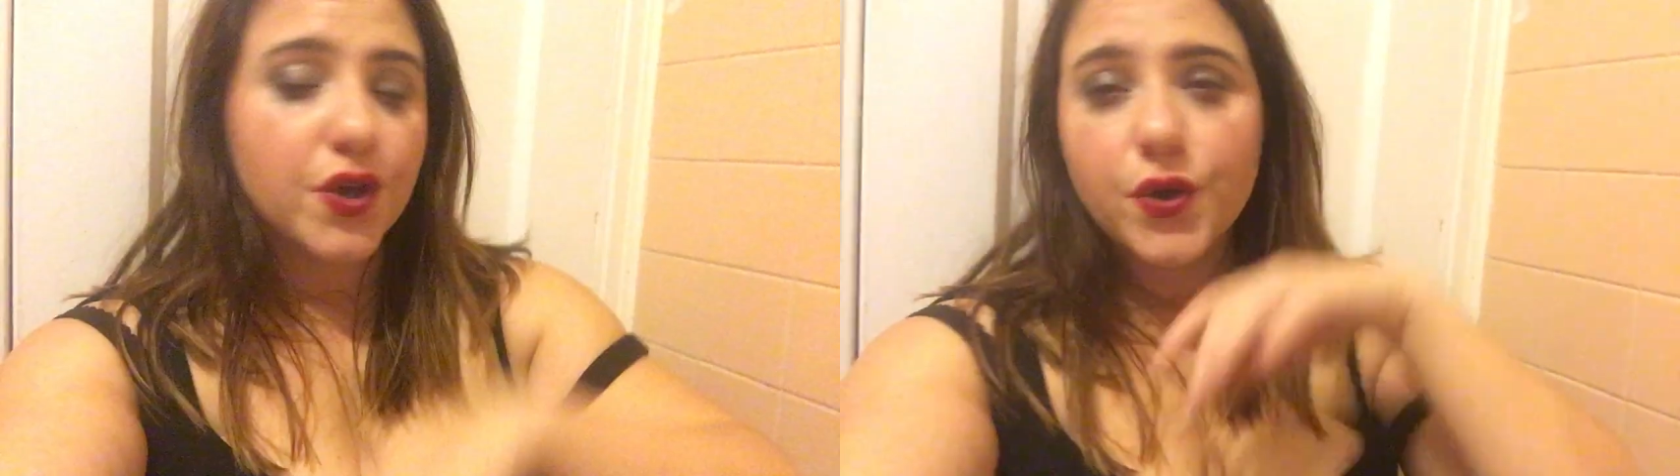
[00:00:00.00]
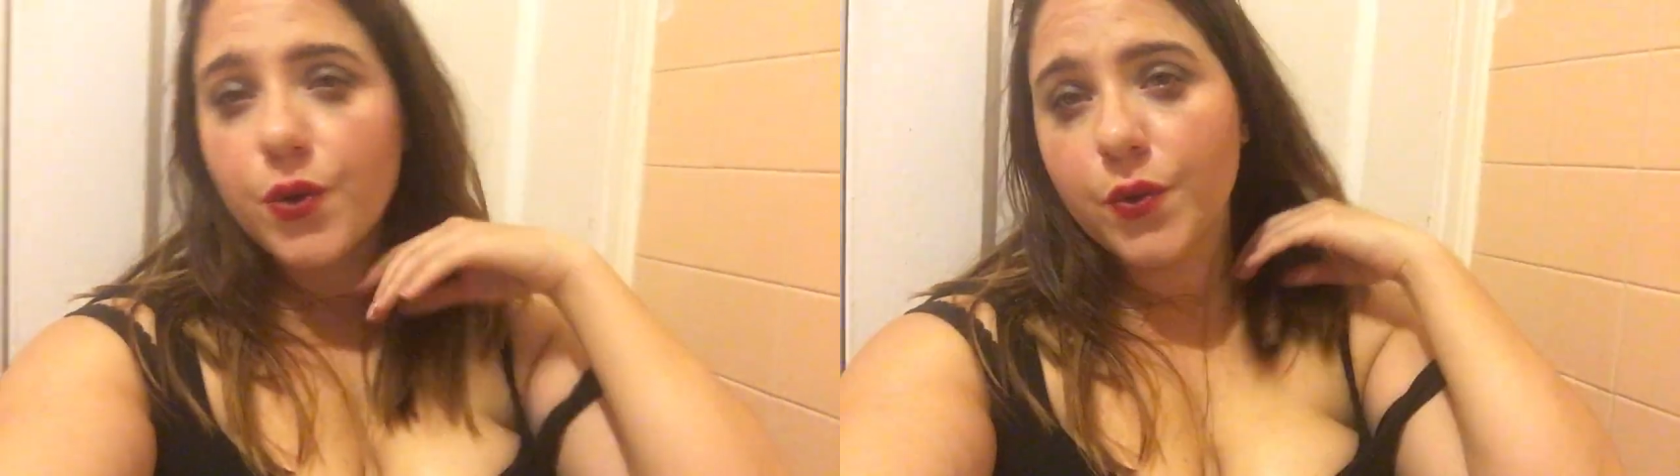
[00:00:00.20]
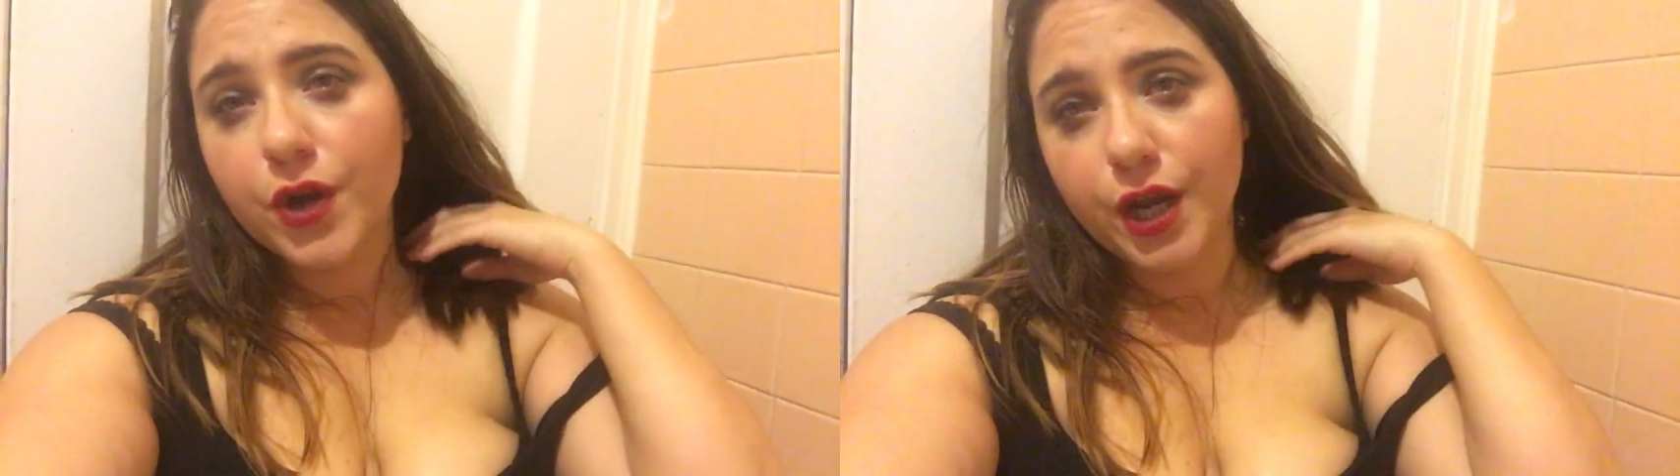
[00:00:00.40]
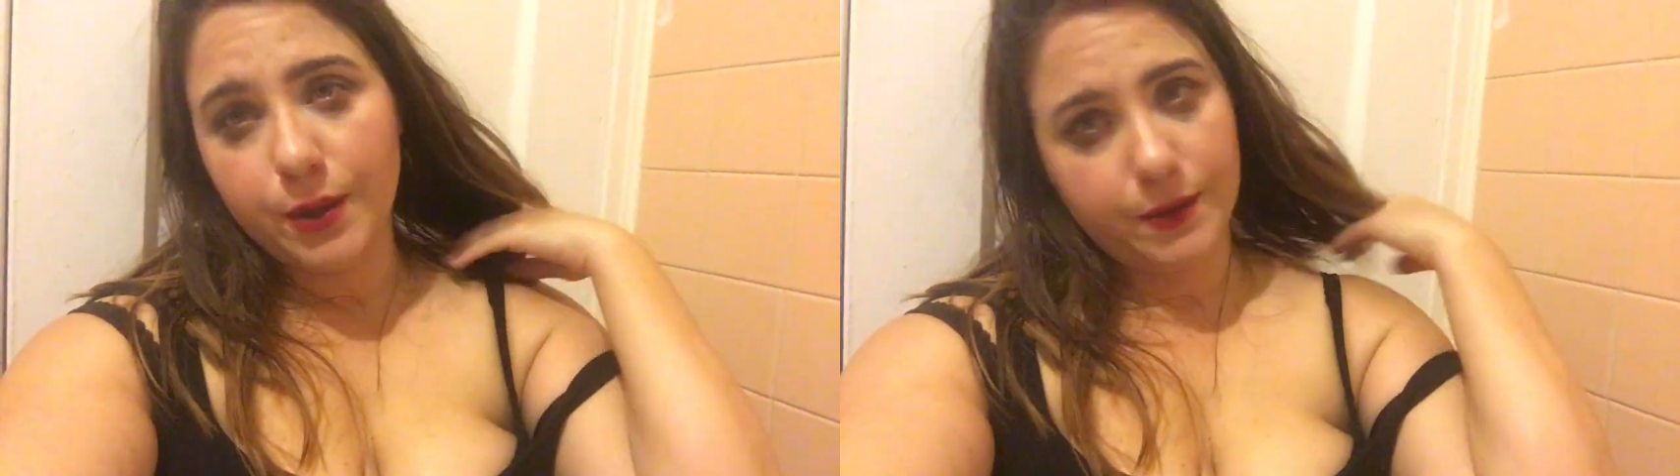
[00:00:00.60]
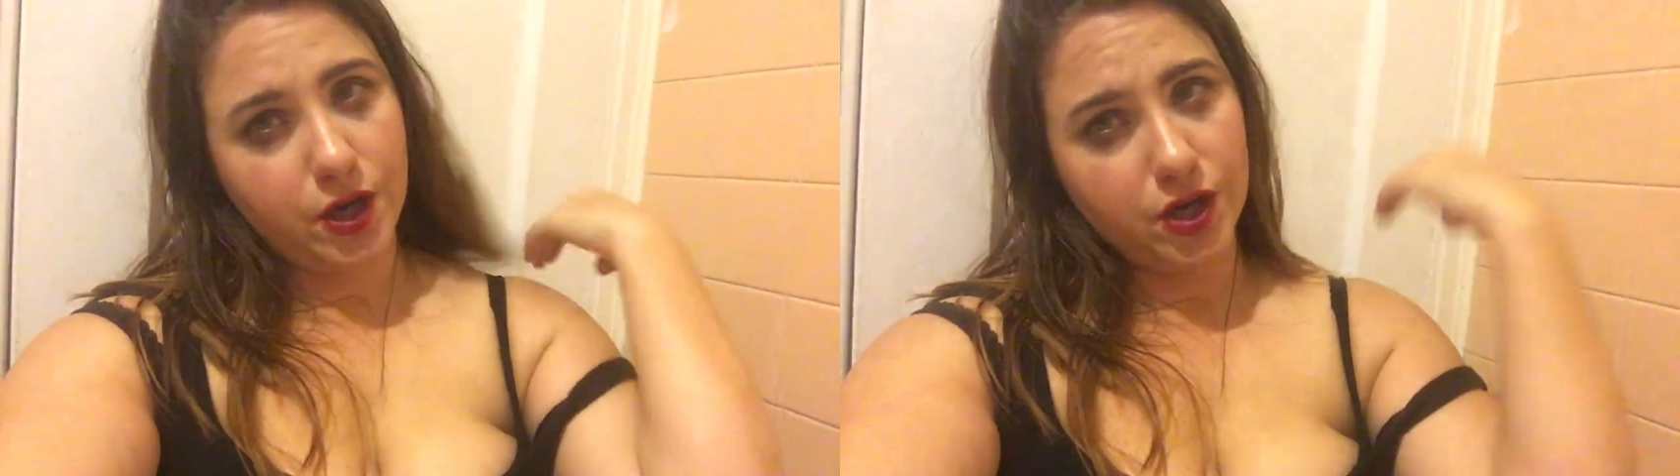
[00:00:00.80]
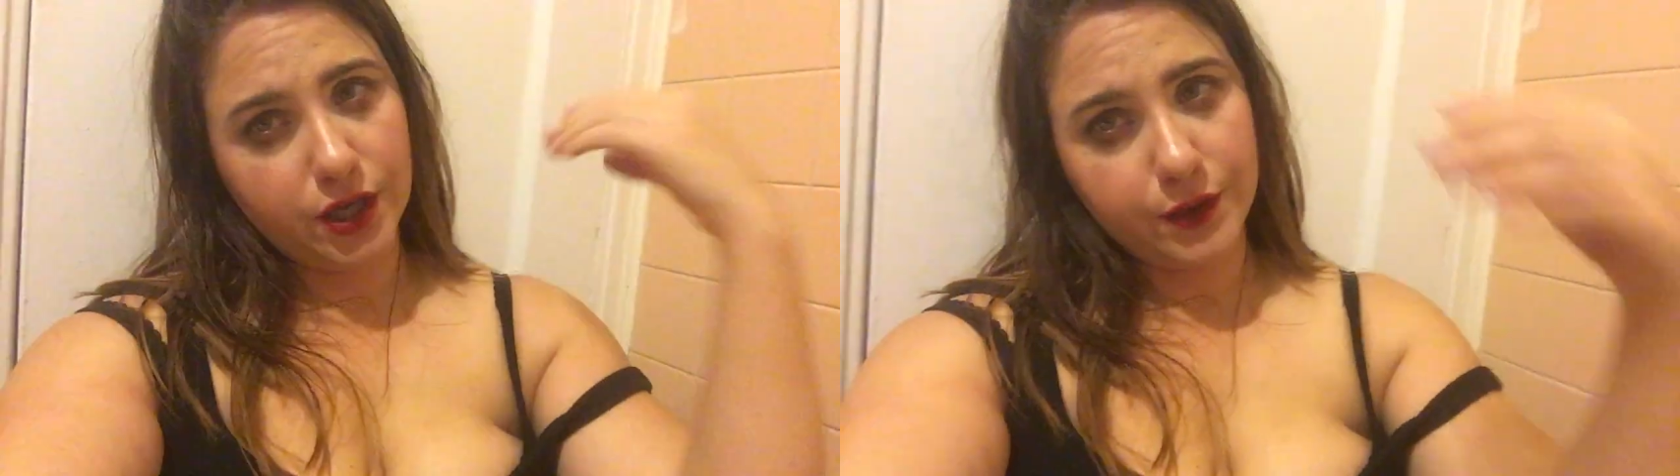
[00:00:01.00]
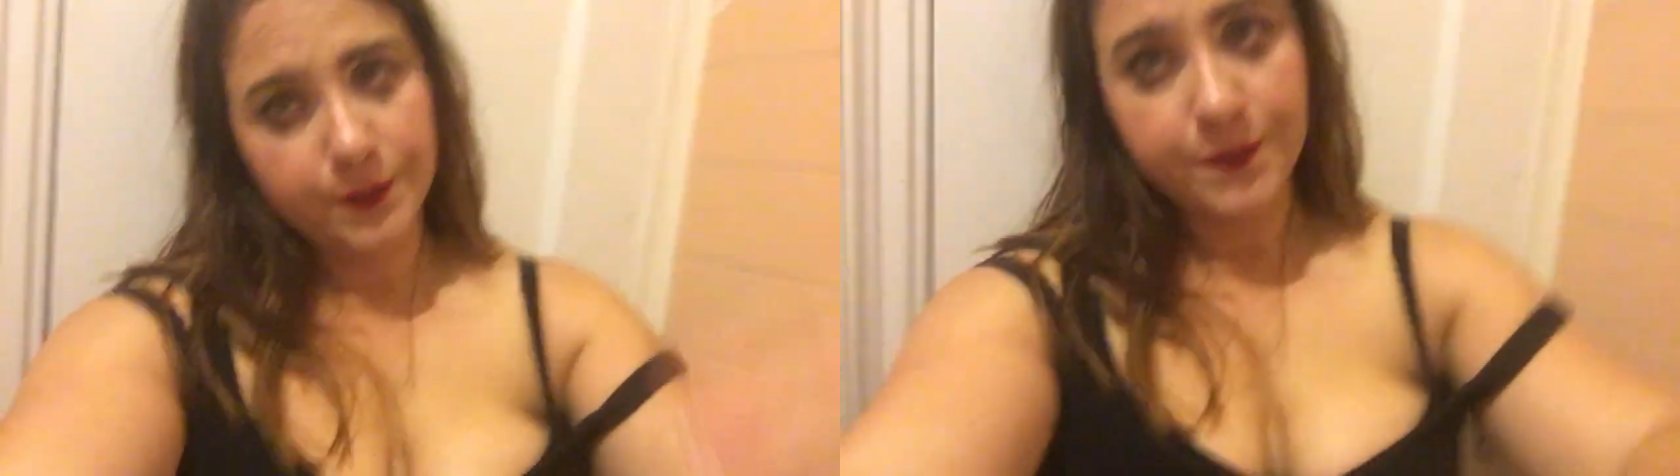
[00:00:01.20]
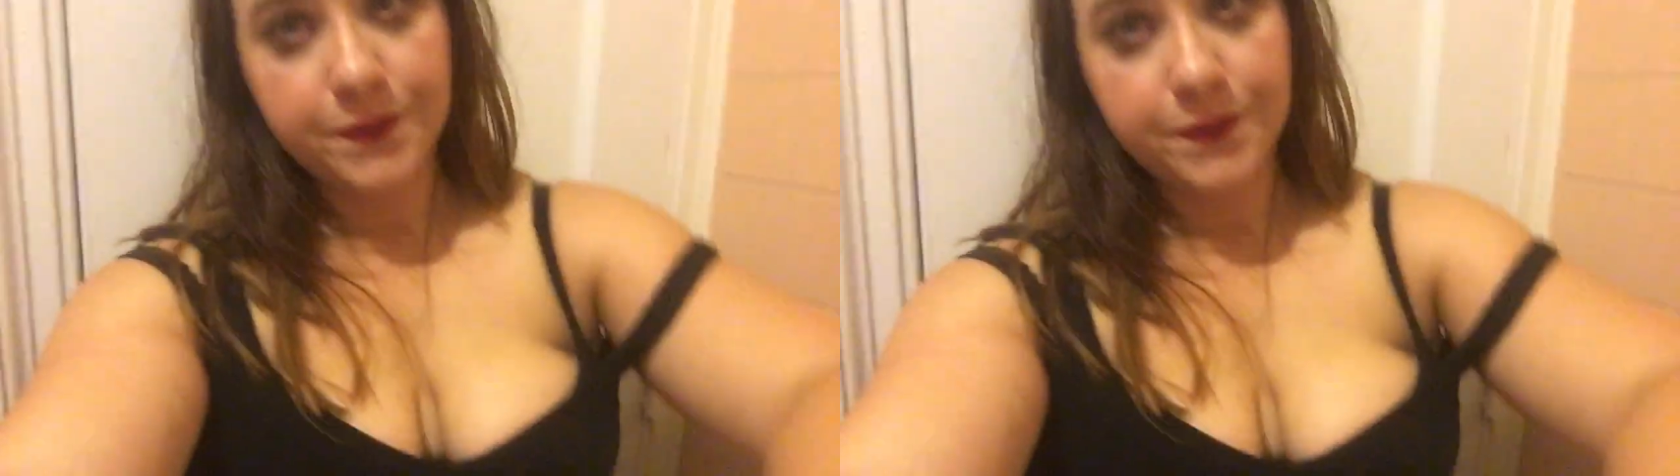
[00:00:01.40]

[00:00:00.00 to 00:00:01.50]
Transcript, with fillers: So don't worry about it.